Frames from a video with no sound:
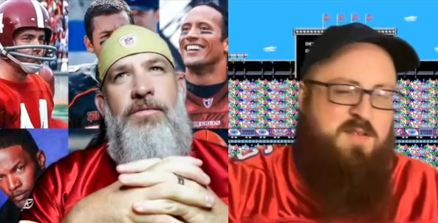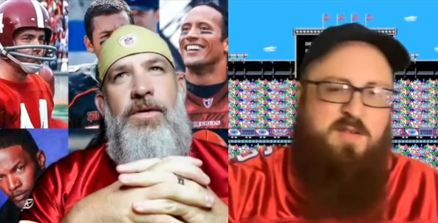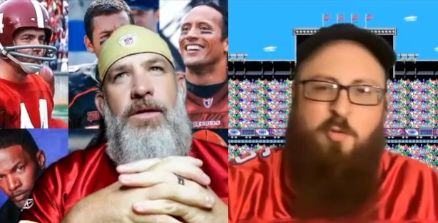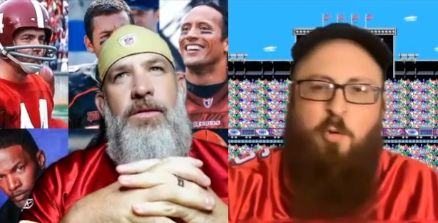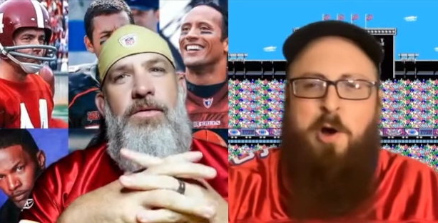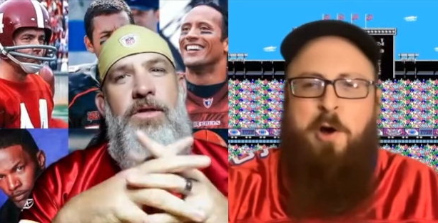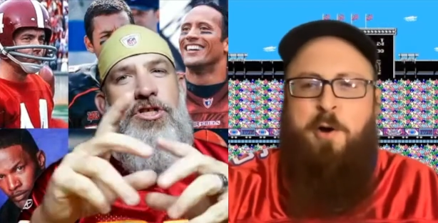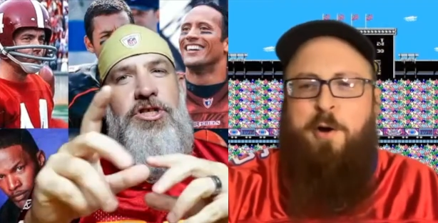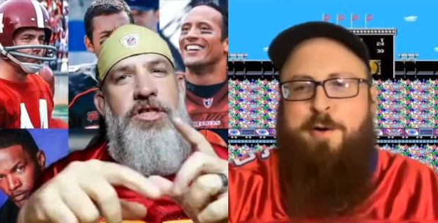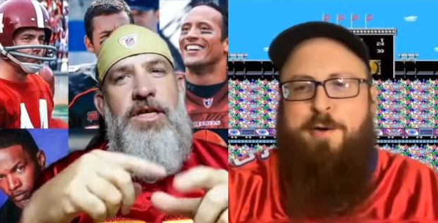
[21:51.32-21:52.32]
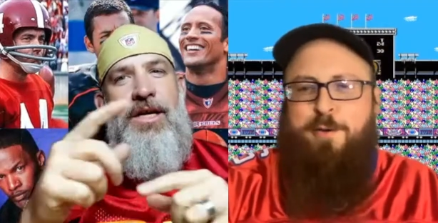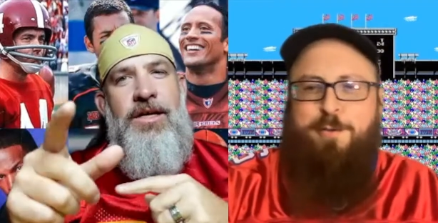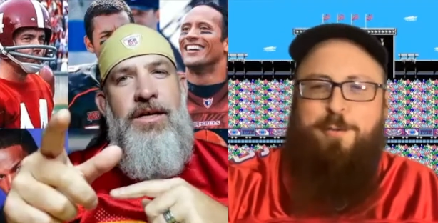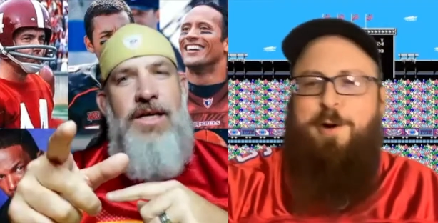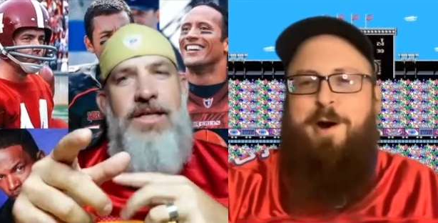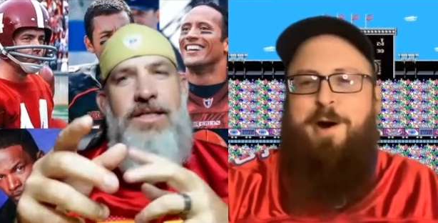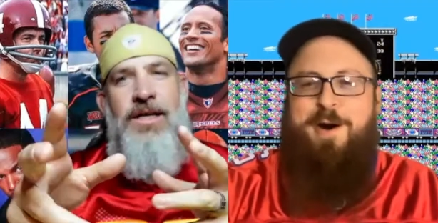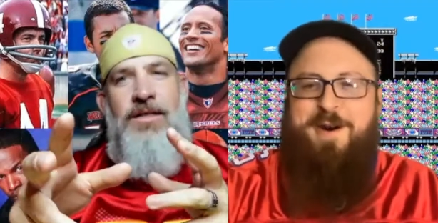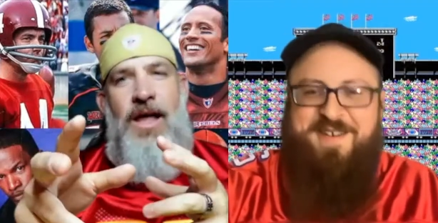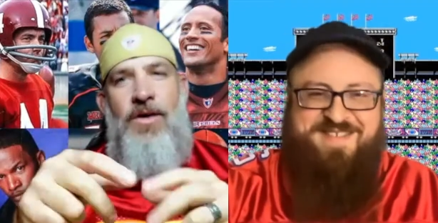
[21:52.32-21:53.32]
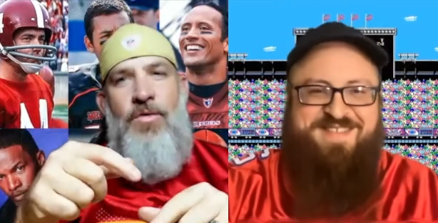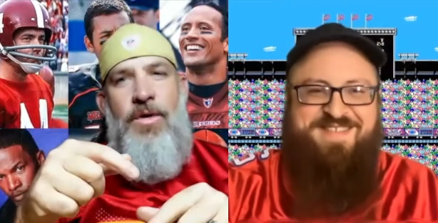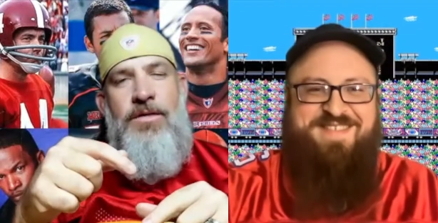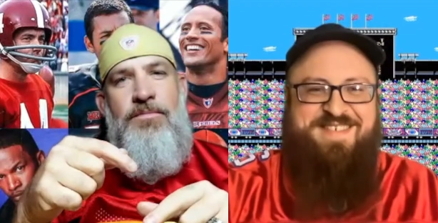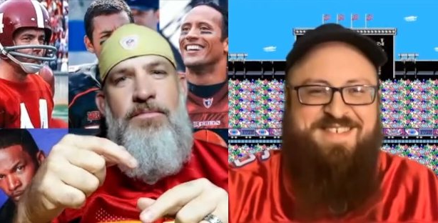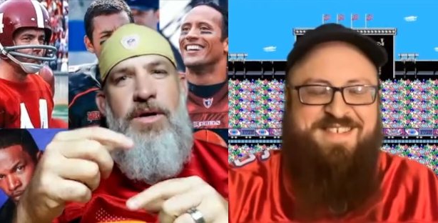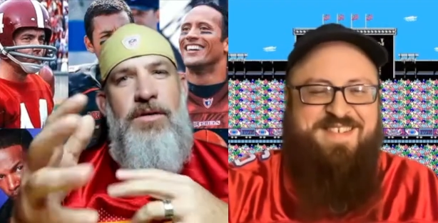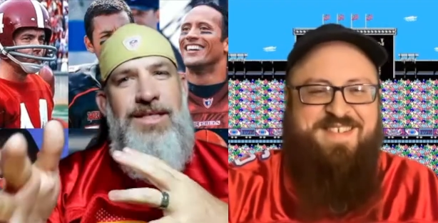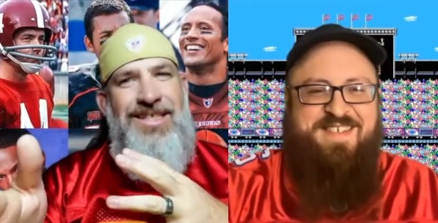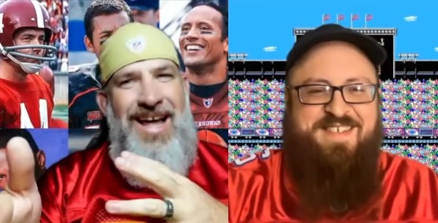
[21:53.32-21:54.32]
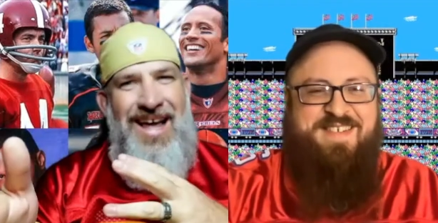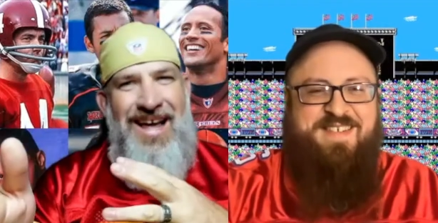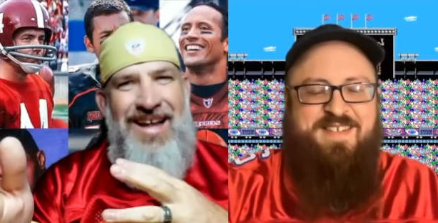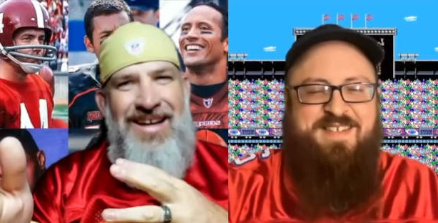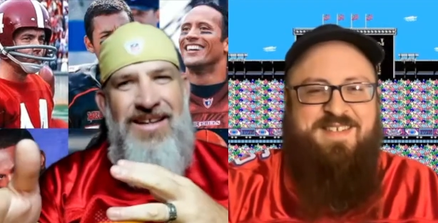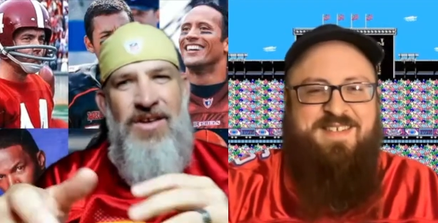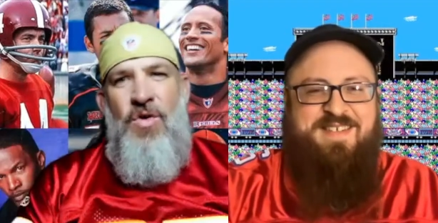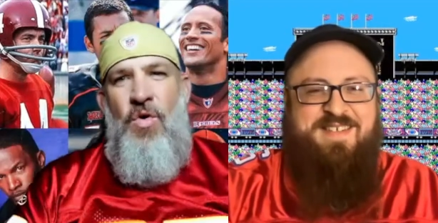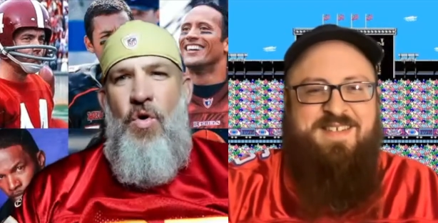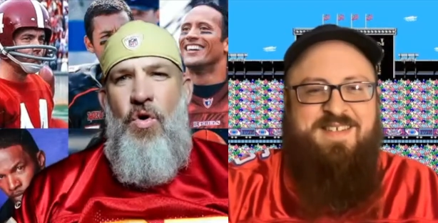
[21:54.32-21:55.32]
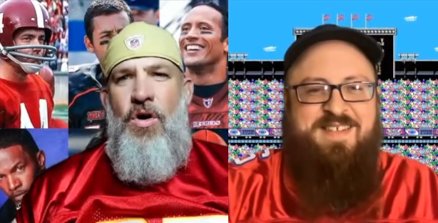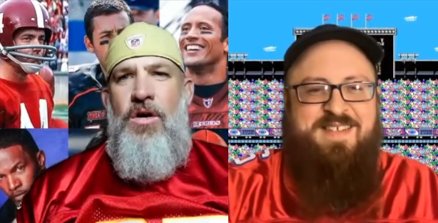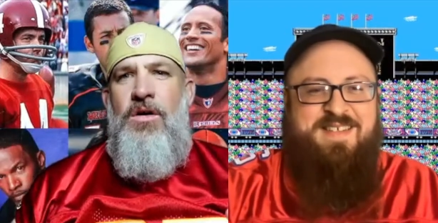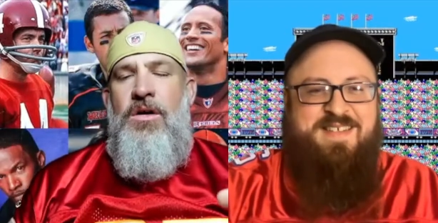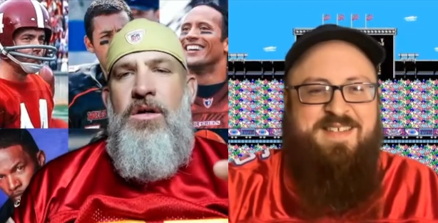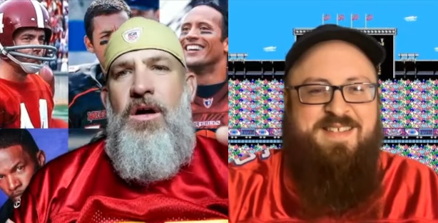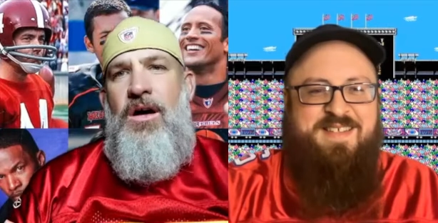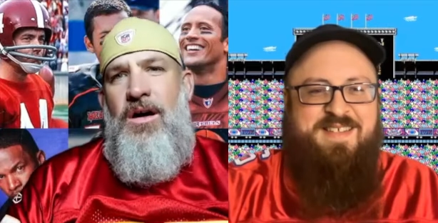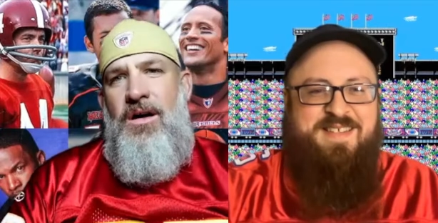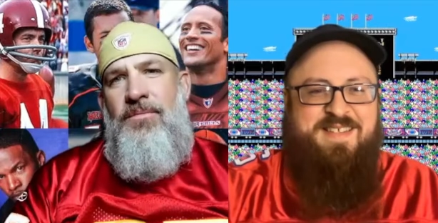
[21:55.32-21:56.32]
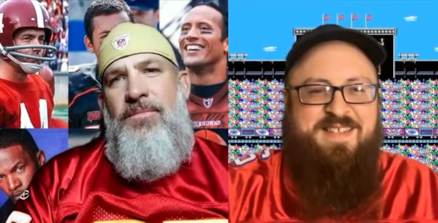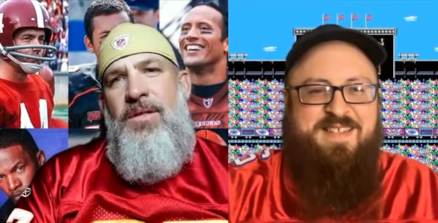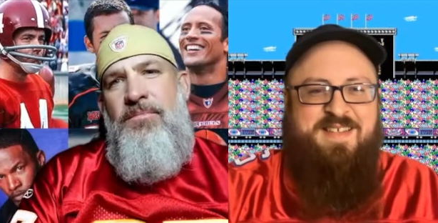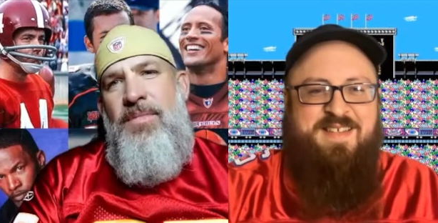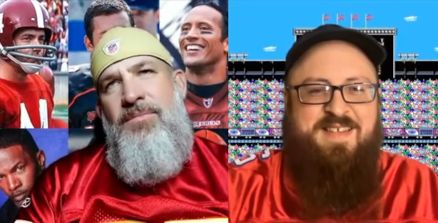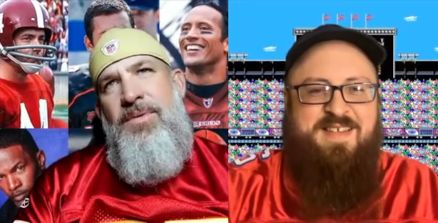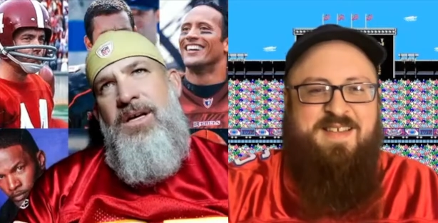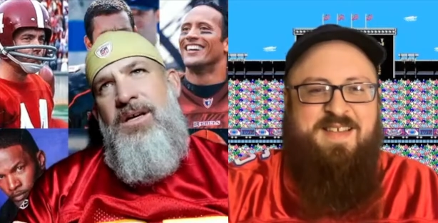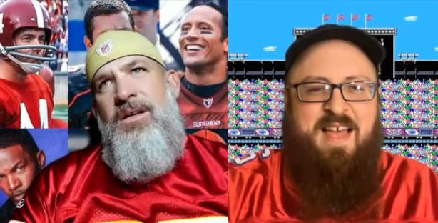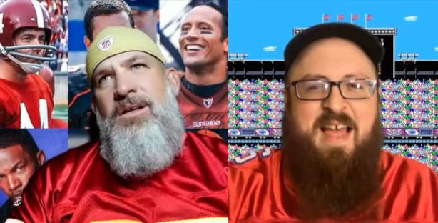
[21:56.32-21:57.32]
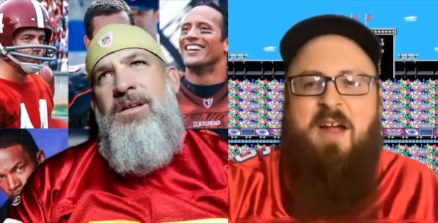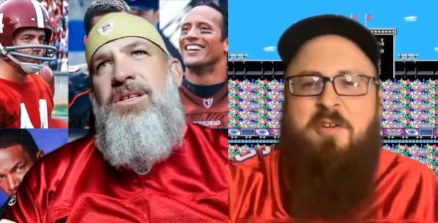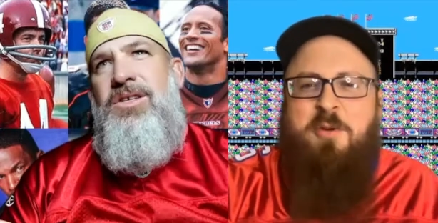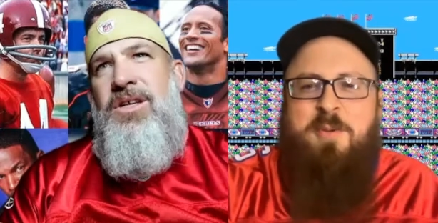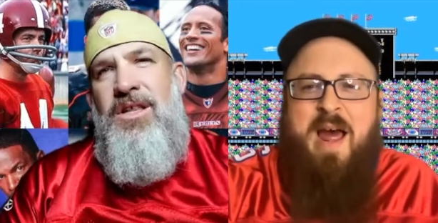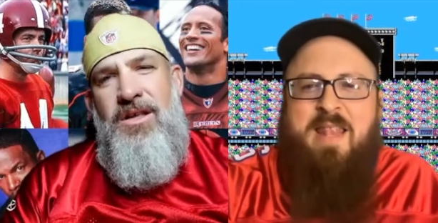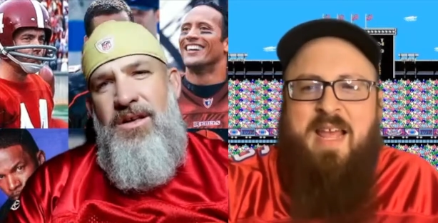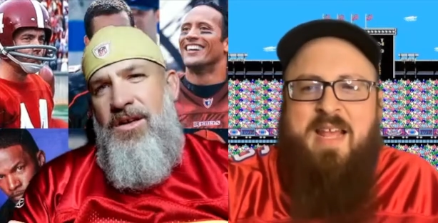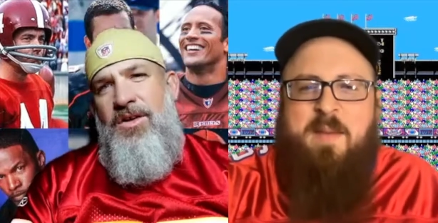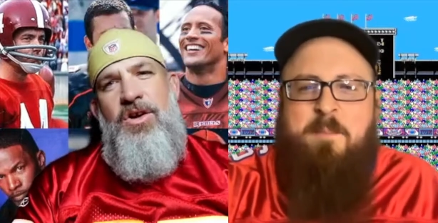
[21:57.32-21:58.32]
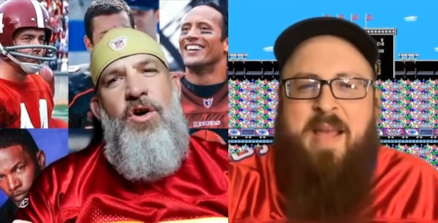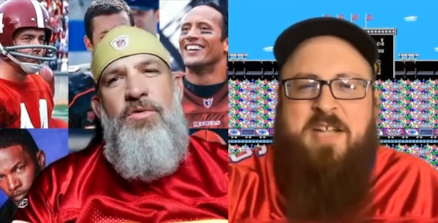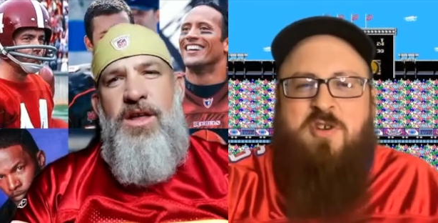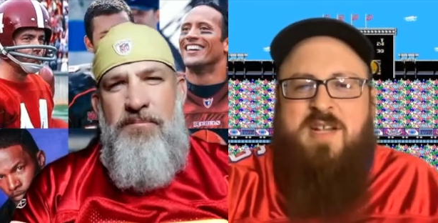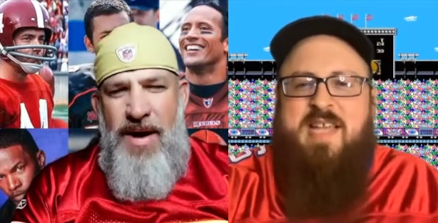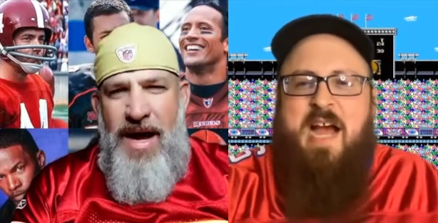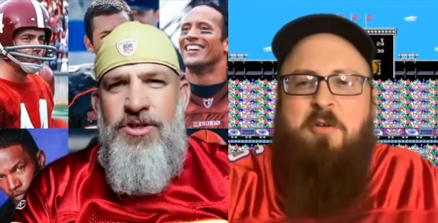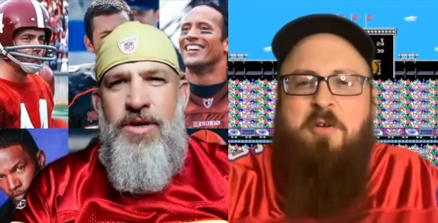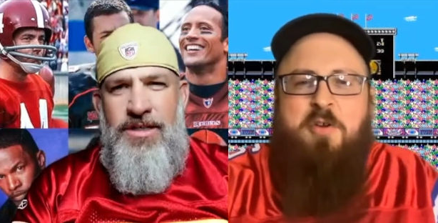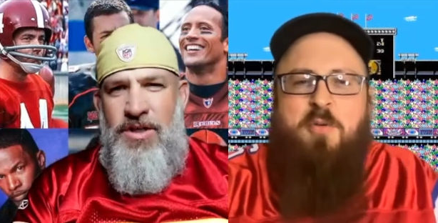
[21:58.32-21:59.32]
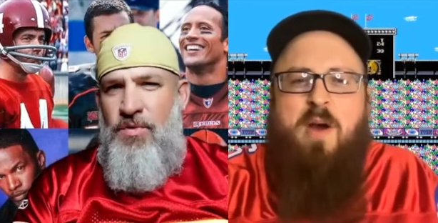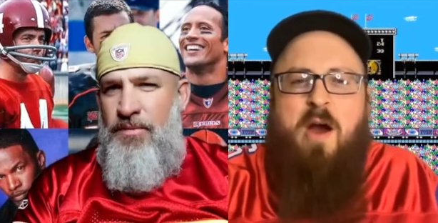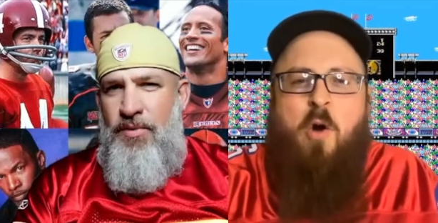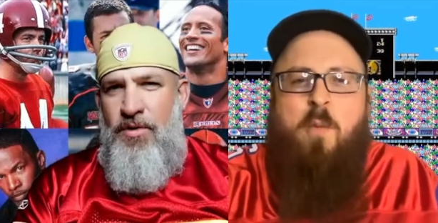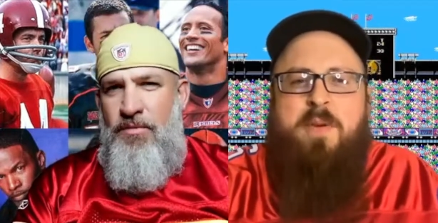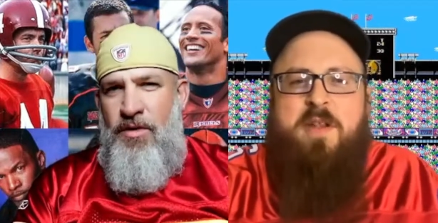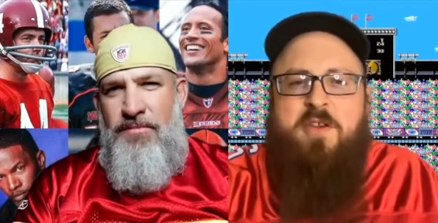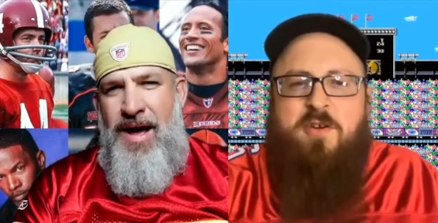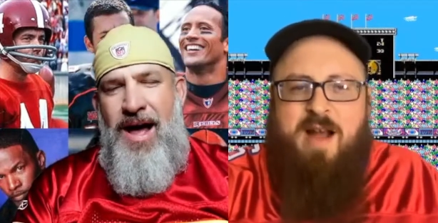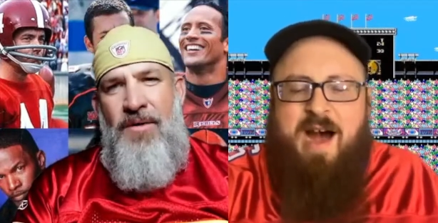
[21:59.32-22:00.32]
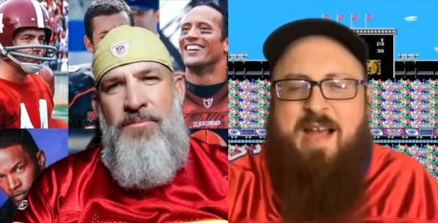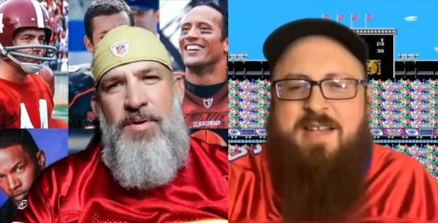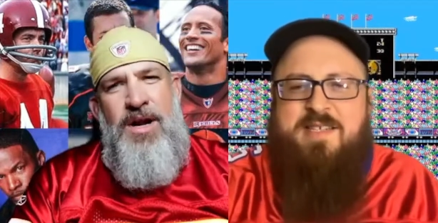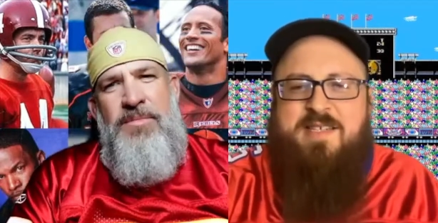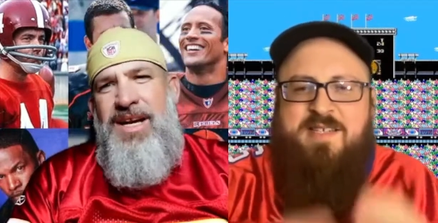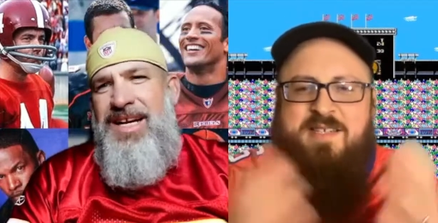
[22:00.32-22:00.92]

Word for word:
Speaker 1: the Whoa. shtick he Whoa. did, like with Bill and Ted, or um, maybe.
Speaker 2: How do you not like you know, the Matrix? Matrix is what put him on the map. But I mean,
Speaker 1: he's